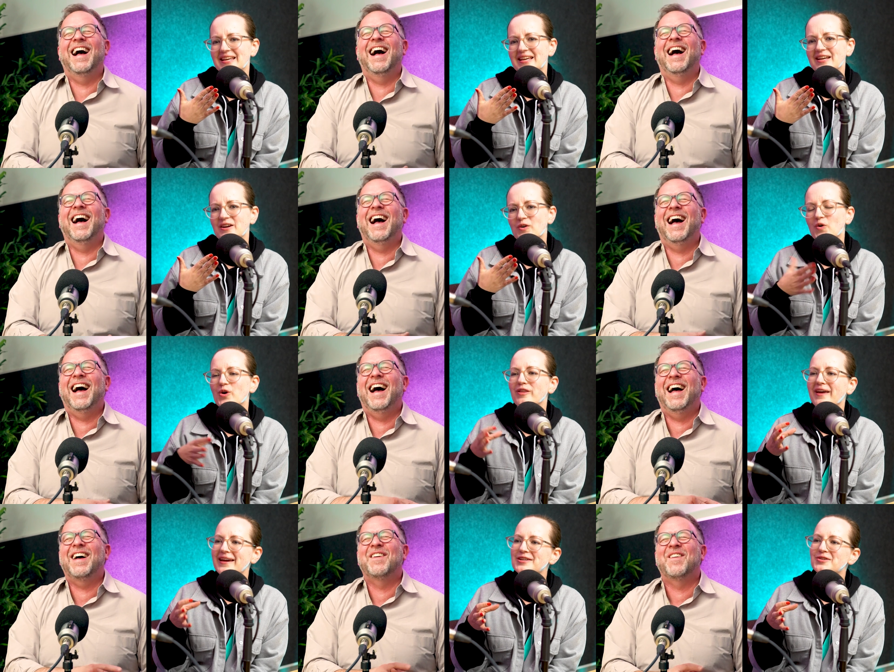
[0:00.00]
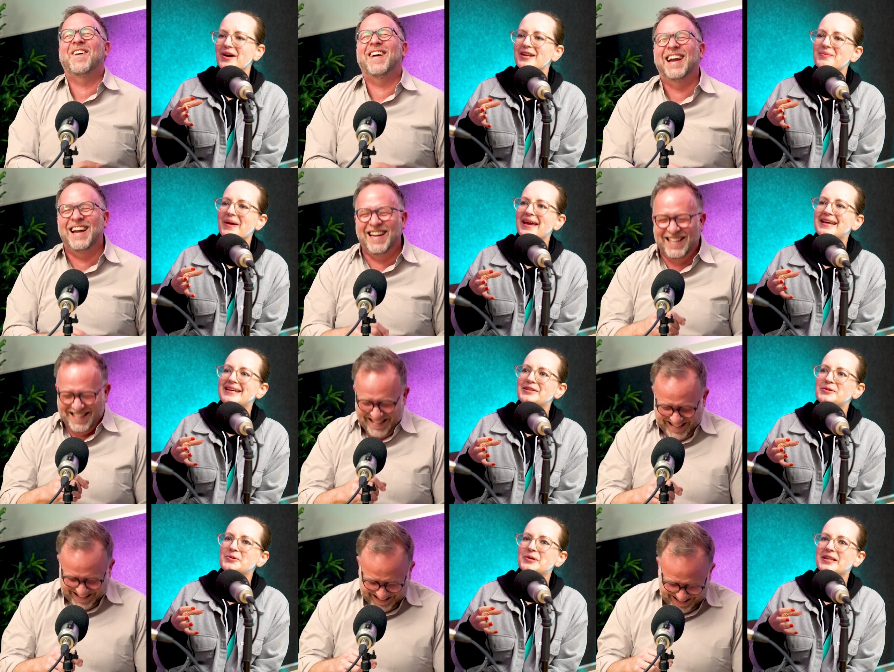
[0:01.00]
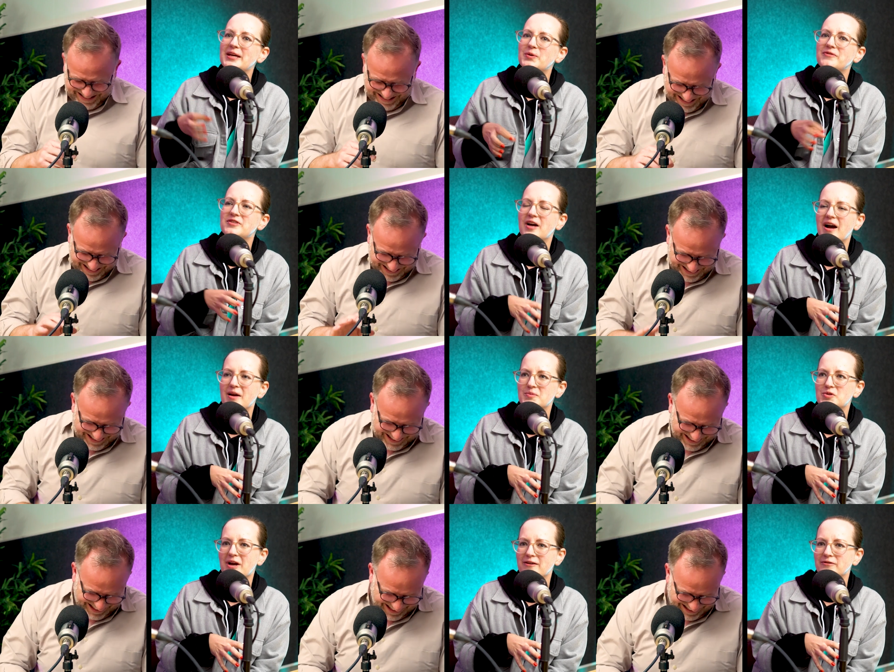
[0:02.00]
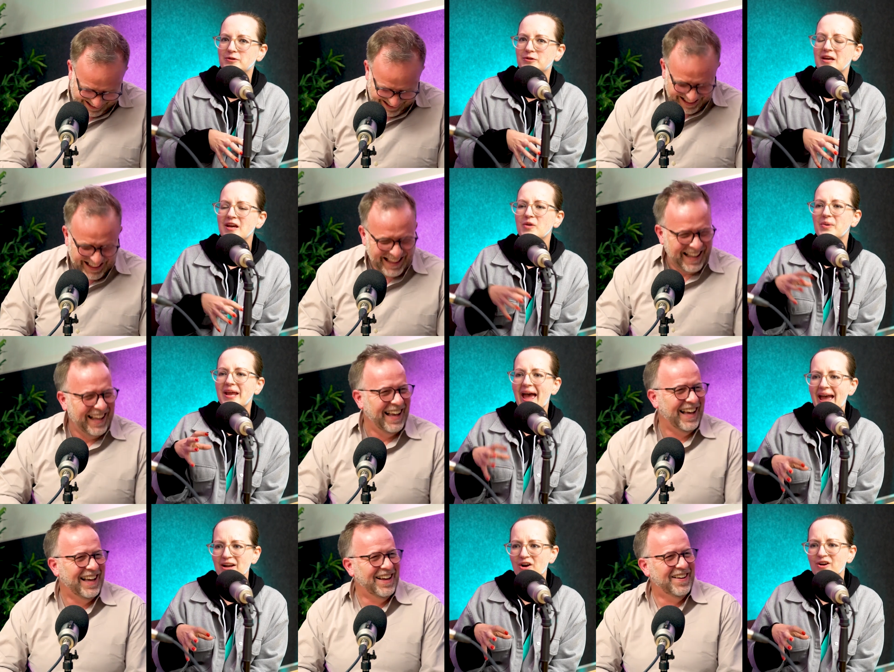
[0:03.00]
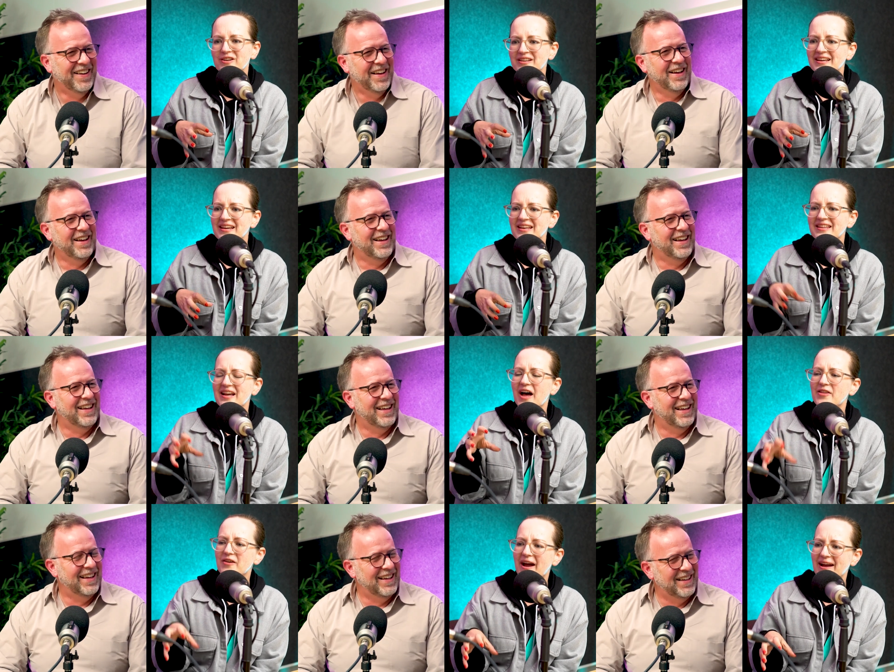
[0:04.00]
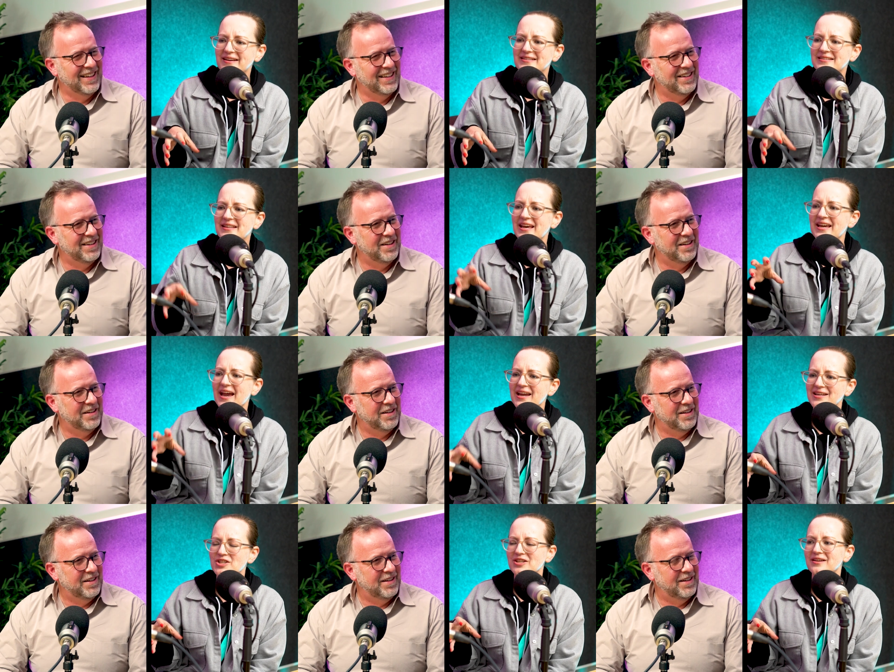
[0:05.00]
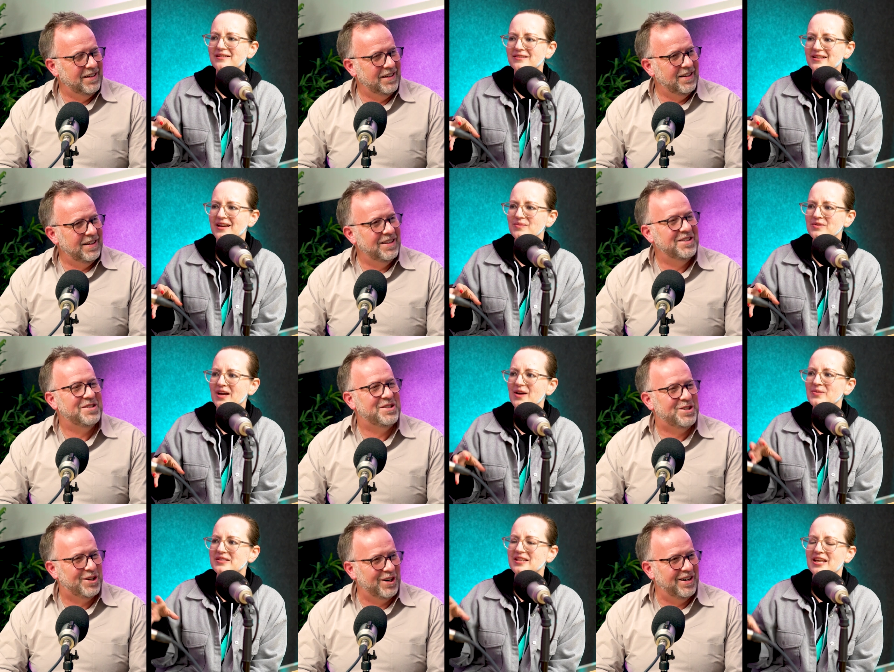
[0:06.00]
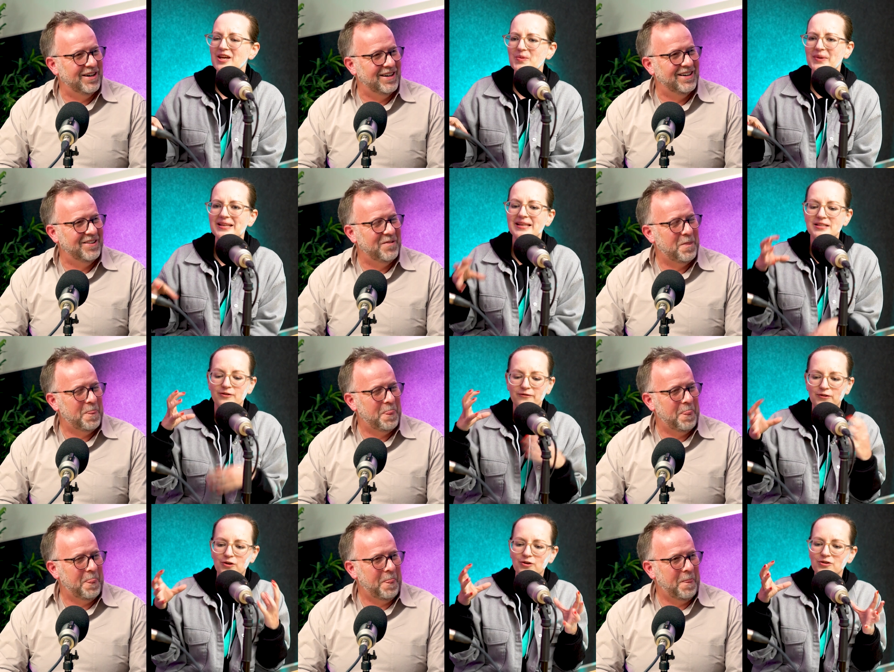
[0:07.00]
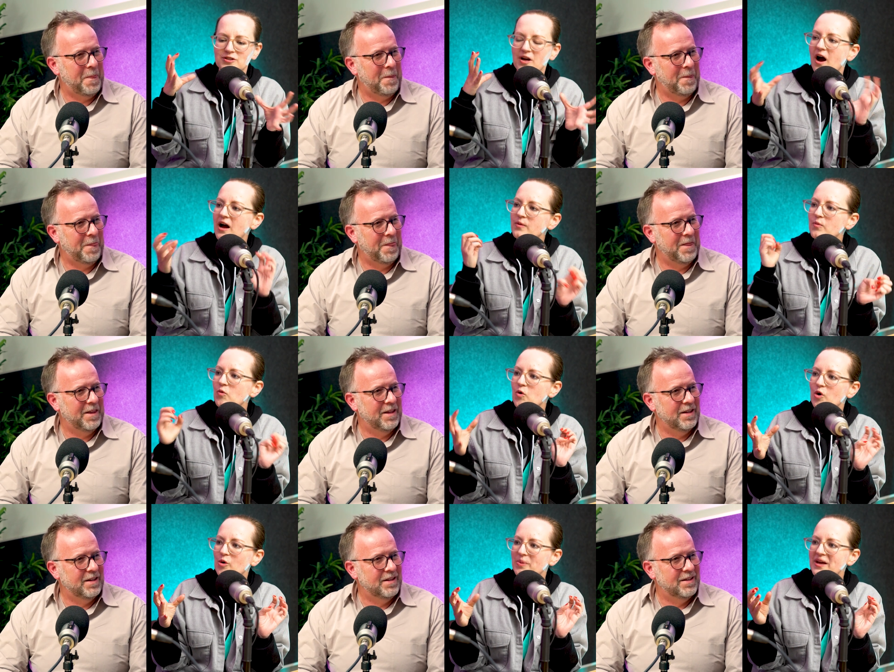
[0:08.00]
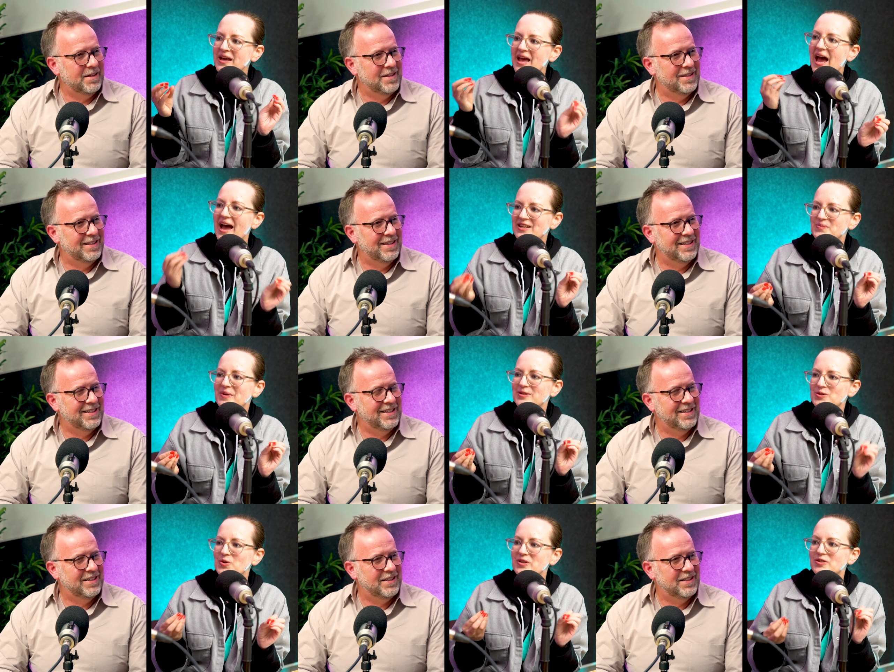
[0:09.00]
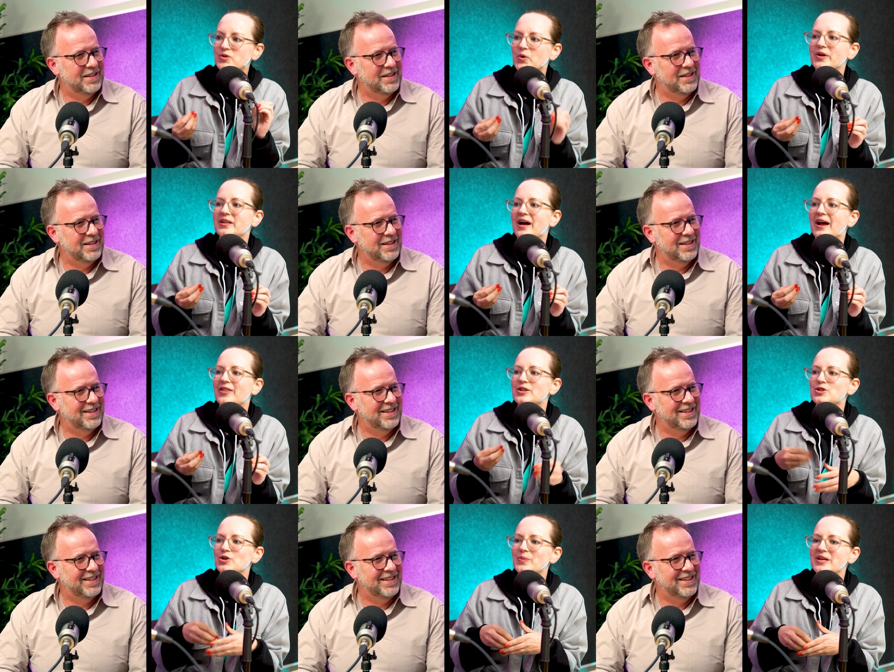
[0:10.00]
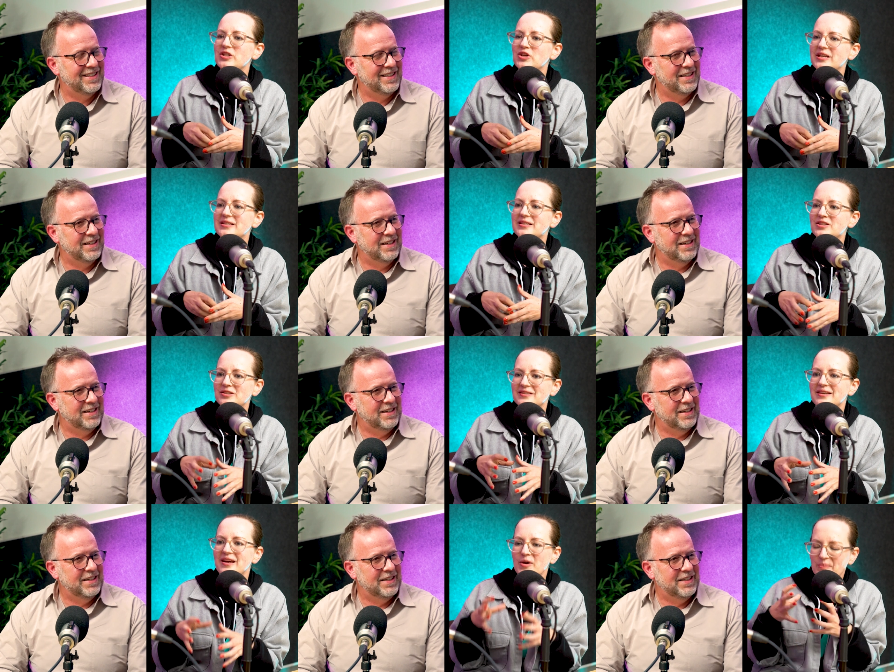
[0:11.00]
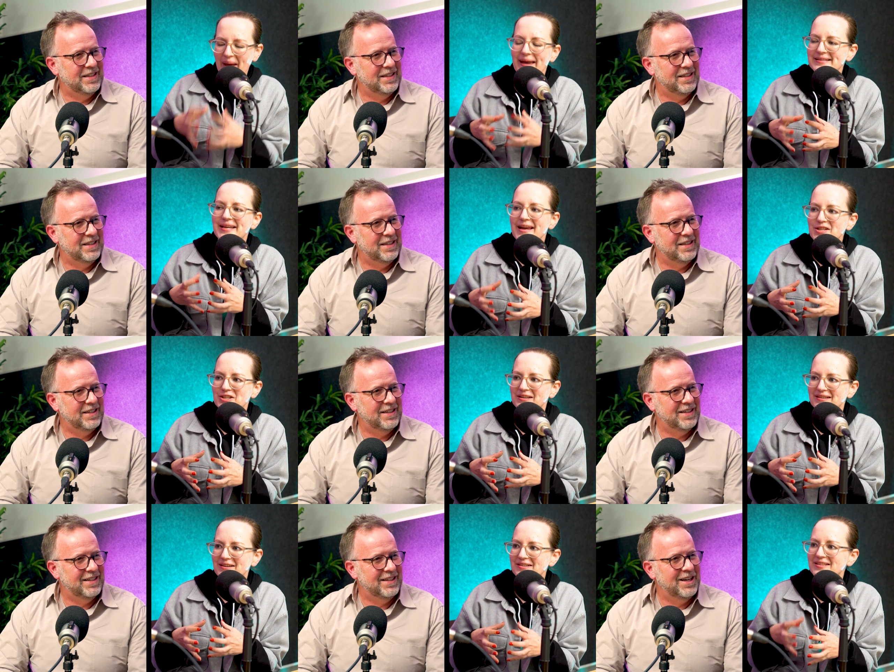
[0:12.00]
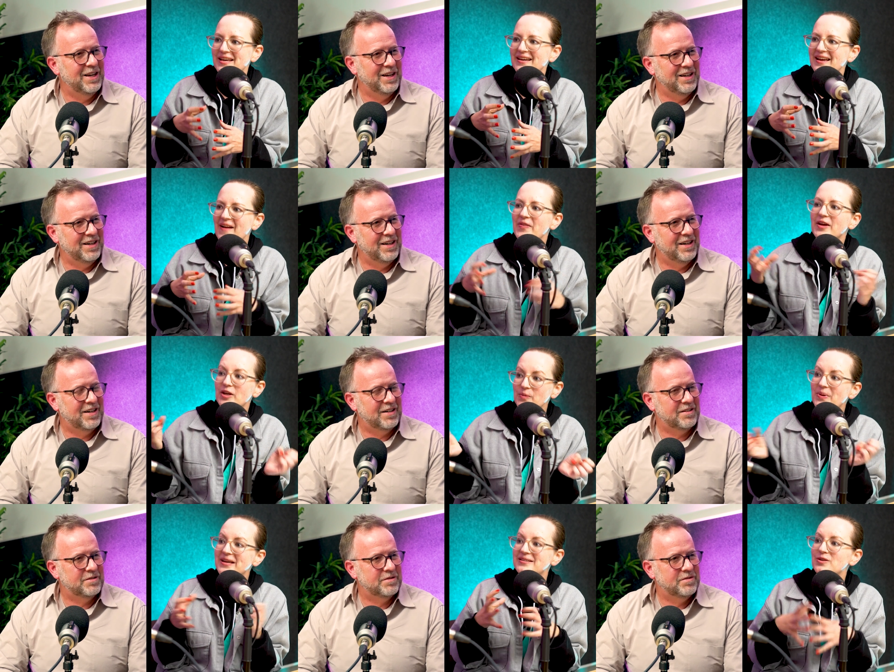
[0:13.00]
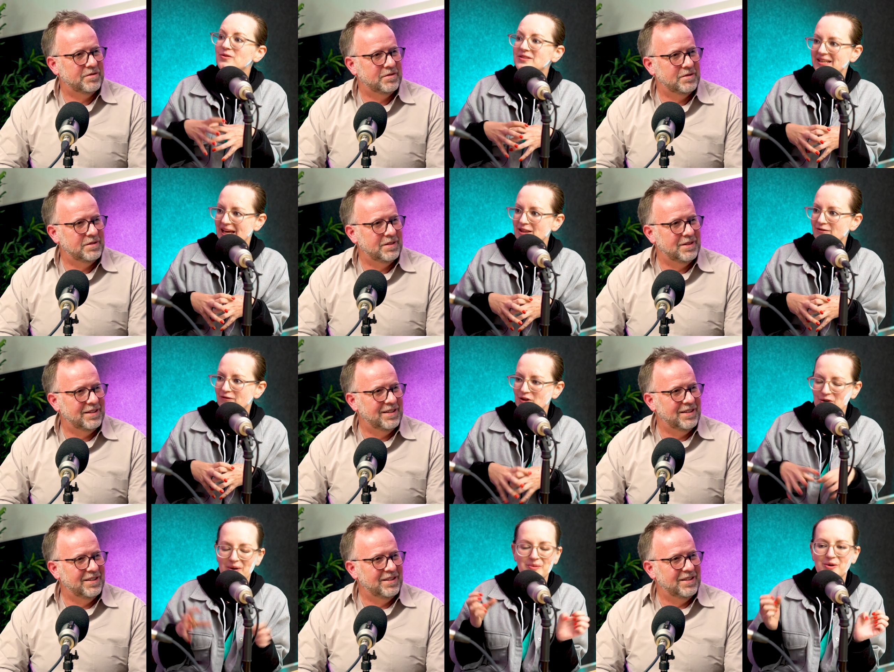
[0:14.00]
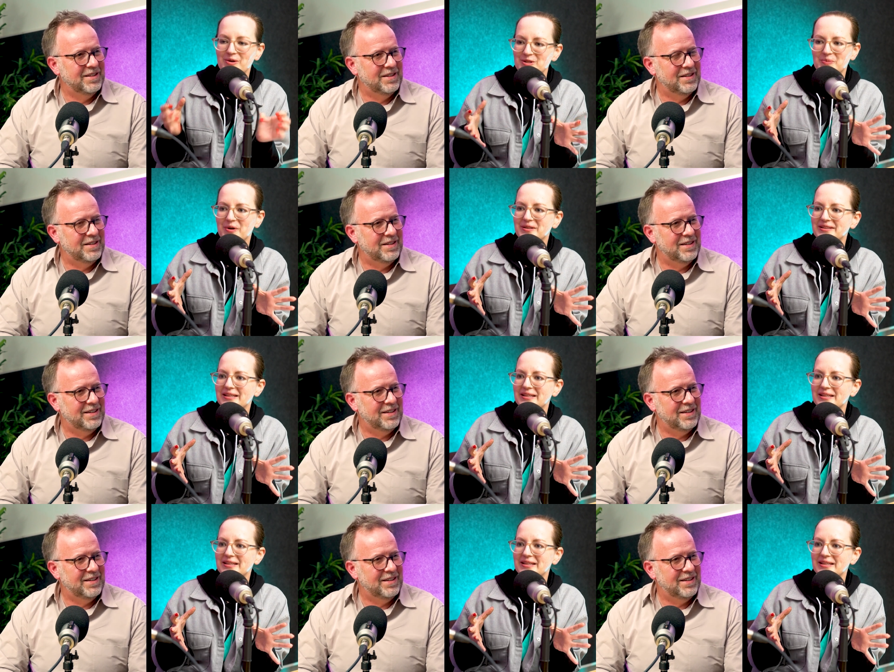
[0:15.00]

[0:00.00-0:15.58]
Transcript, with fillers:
Speaker 1: here? Or are they trying to make it look like we've time traveled? But hang on, the other actors, are they aging at the same time sure. as him? Like there's a few time warp aspects to this storyline that do mean you need to just pay attention because they're they're going to piece it all together for you. I'm not going to spoil